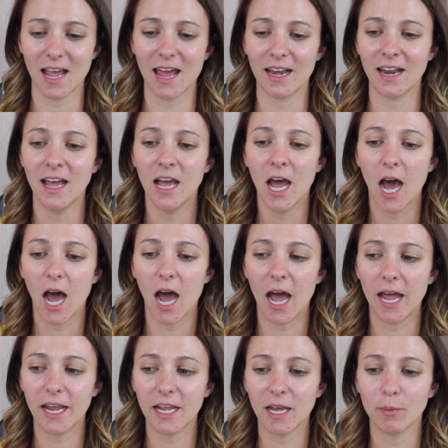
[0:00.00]
And
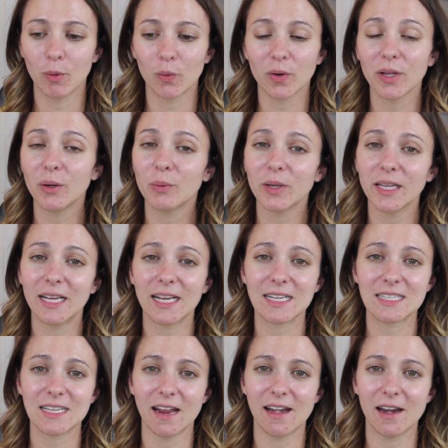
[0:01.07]
I am really, really
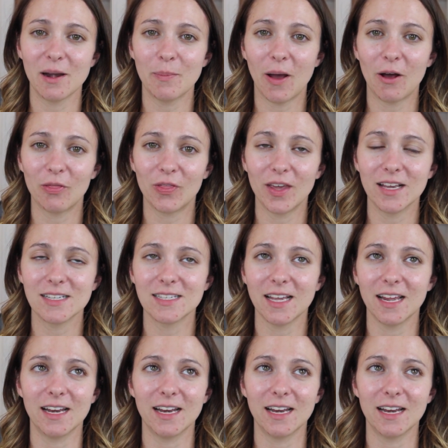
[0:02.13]
excited about this.